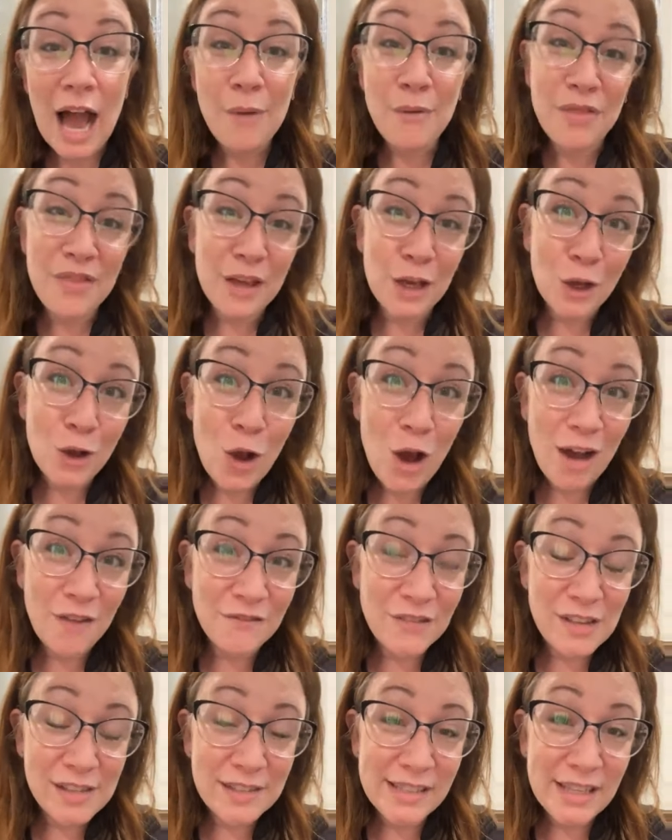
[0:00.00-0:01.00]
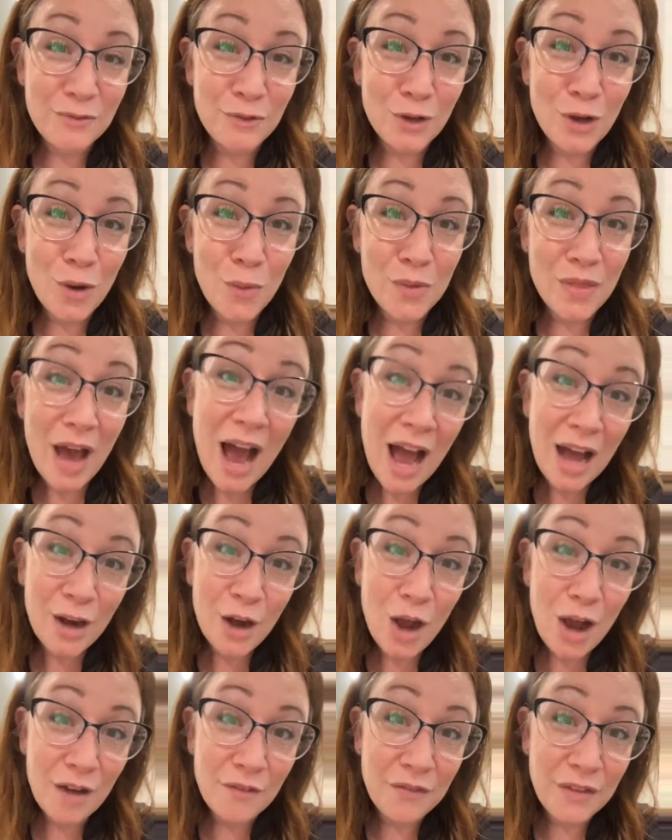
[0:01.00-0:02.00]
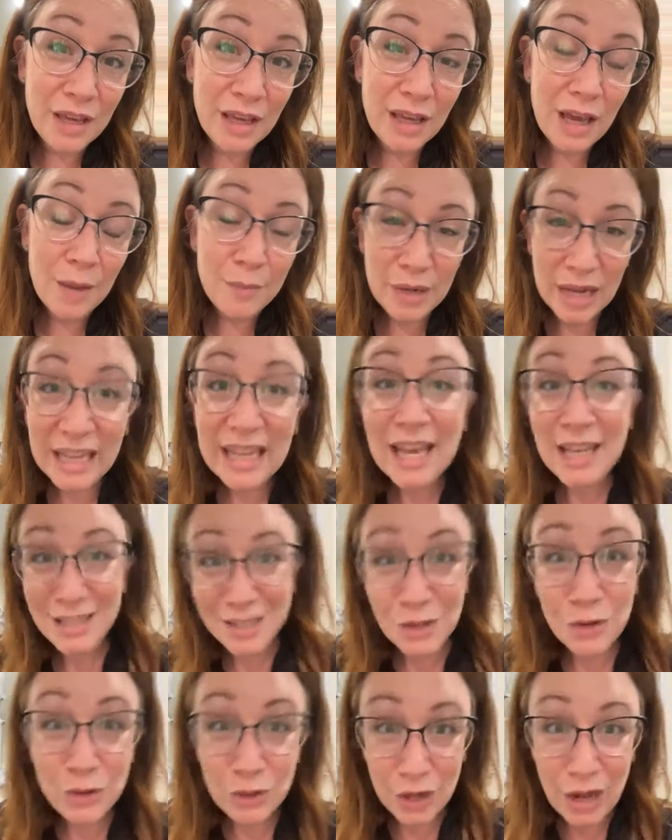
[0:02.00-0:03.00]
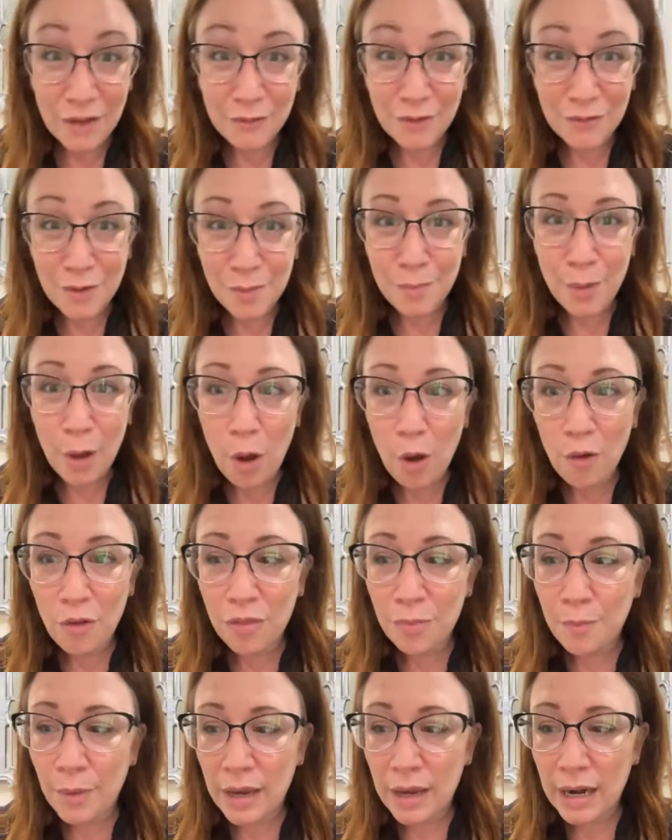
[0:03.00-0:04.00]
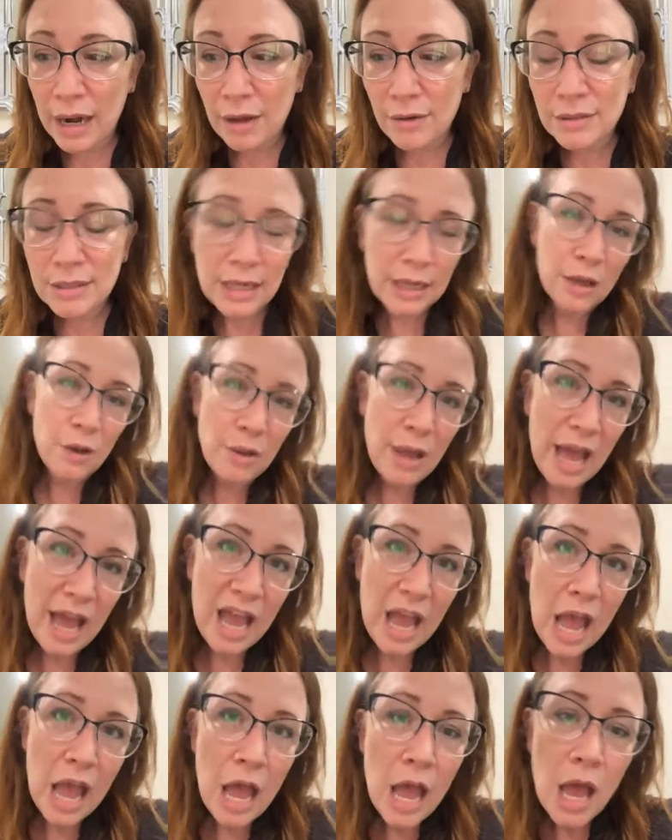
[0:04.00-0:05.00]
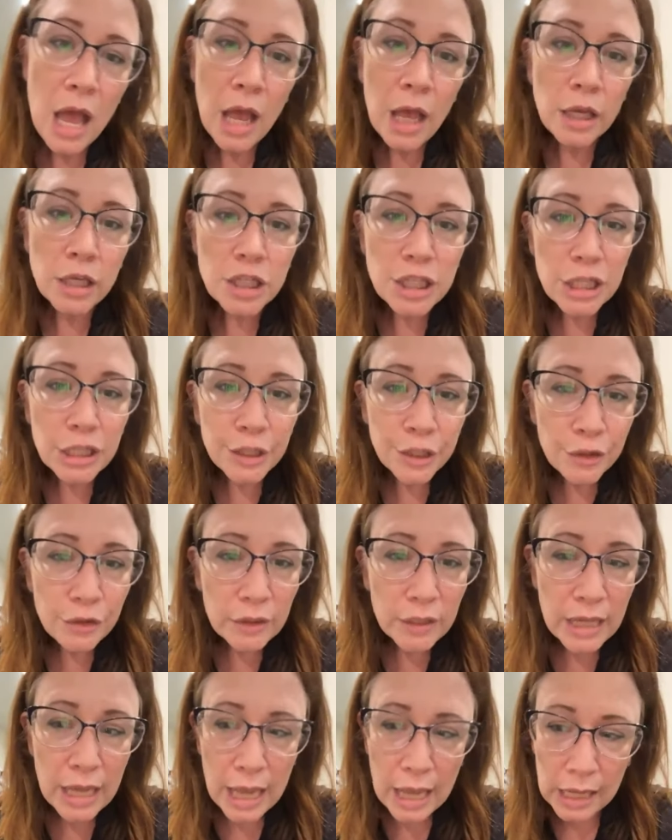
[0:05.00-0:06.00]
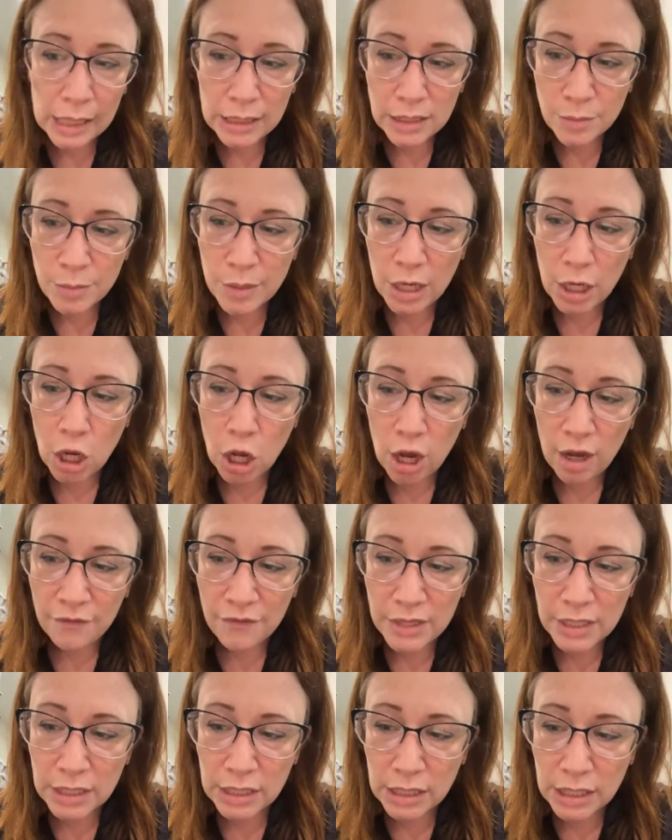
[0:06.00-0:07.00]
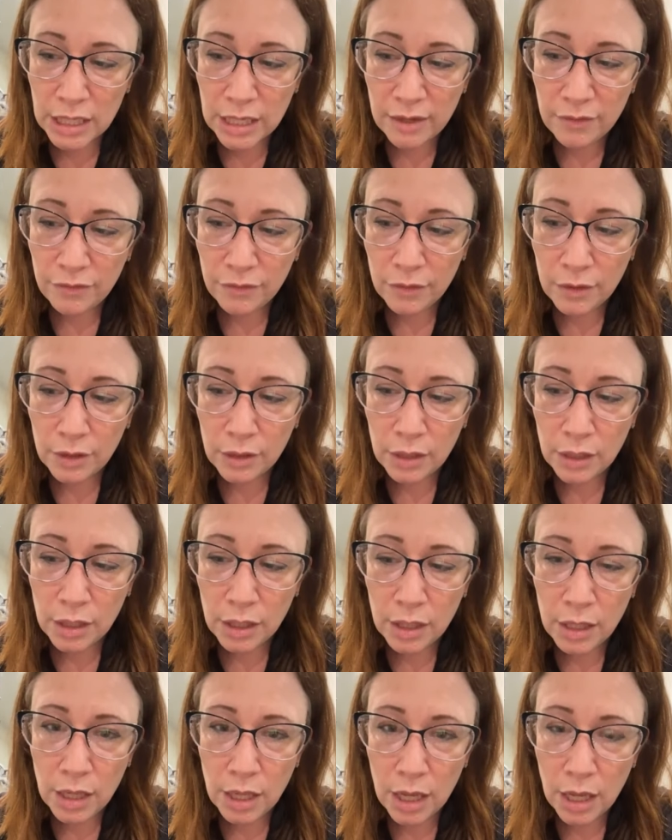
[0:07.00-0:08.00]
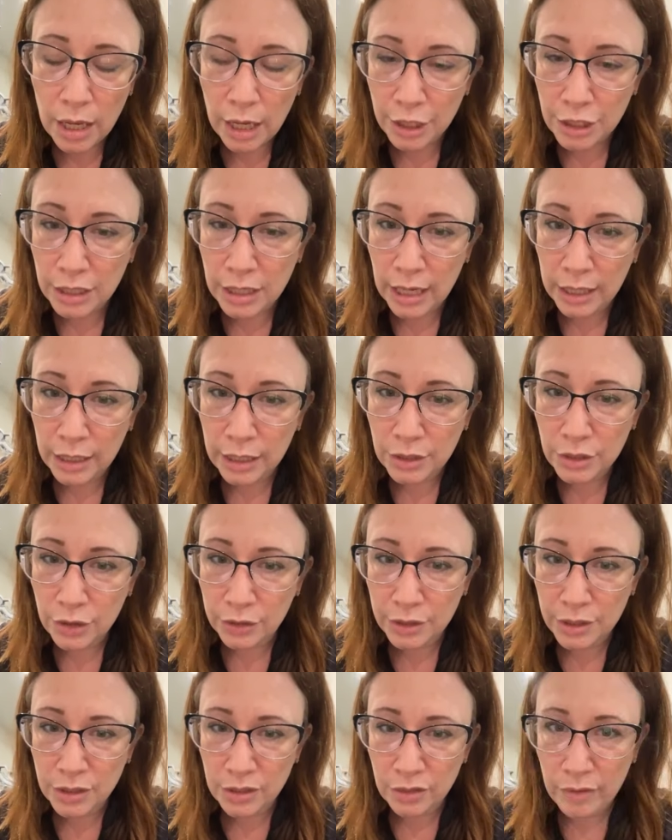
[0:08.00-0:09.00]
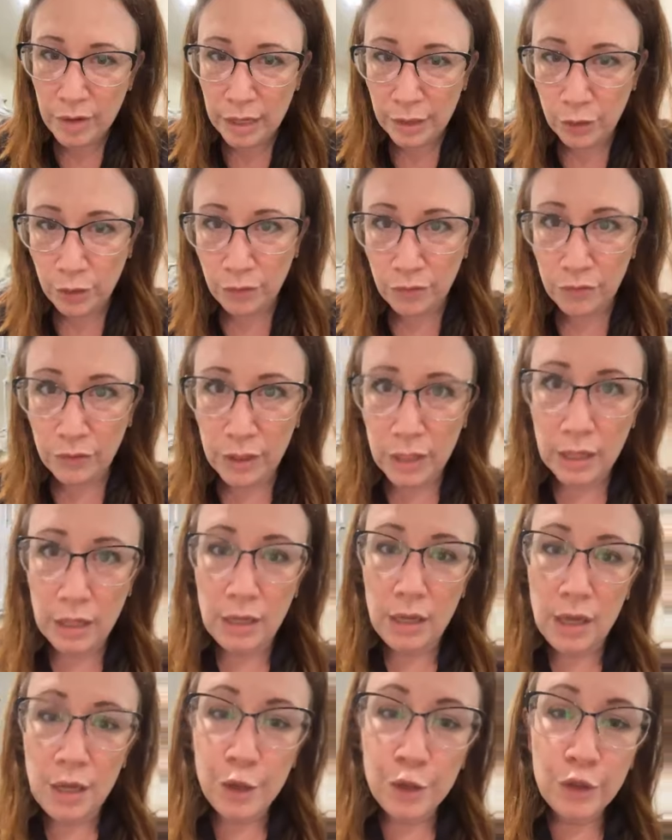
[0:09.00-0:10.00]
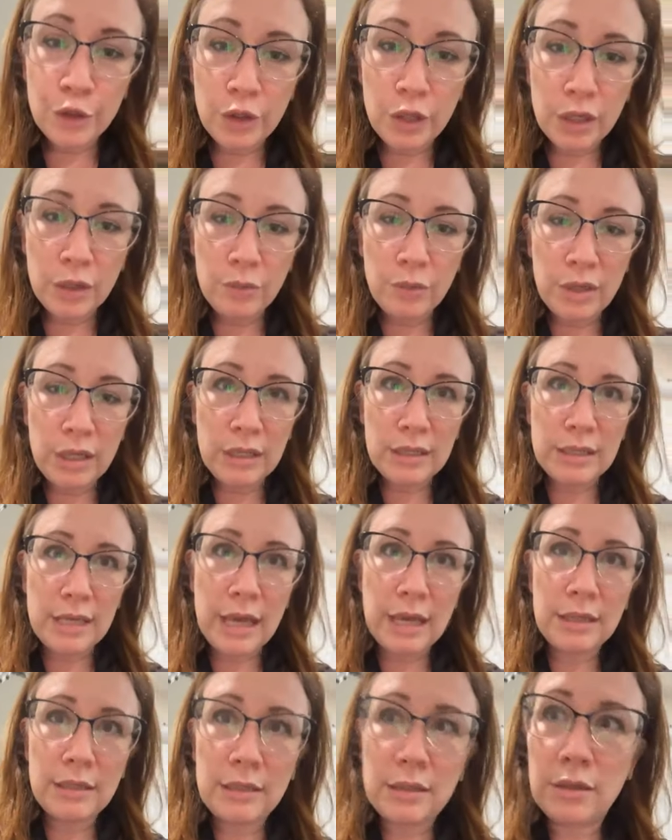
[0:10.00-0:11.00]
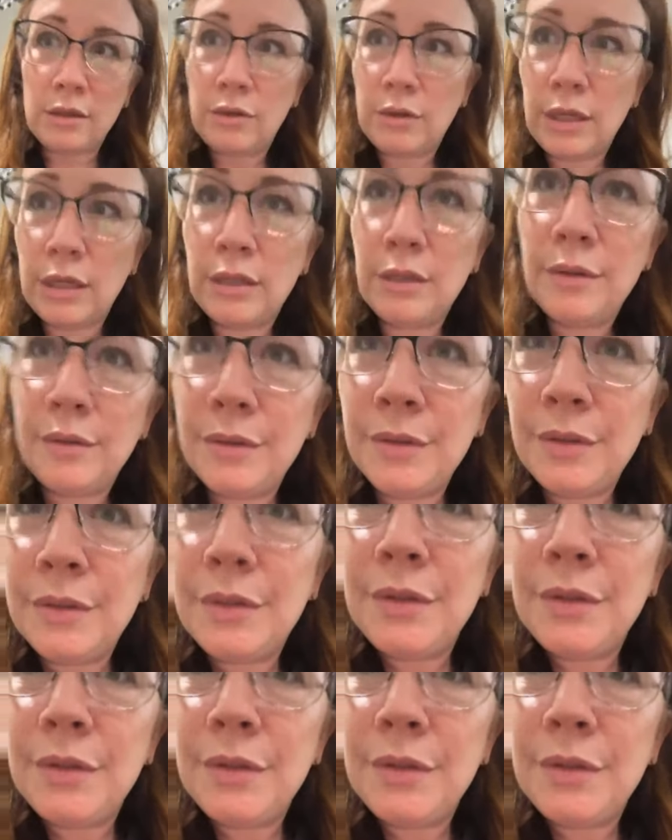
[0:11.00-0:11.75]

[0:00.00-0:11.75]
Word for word: I would think a coffee sleeve would go with a hot coffee. I mean, I guess you could have it for both, but I was like, okay. She literally hands me a coffee sleeve. Actually, I can turn this around, hopefully. Look what it says. Hold on.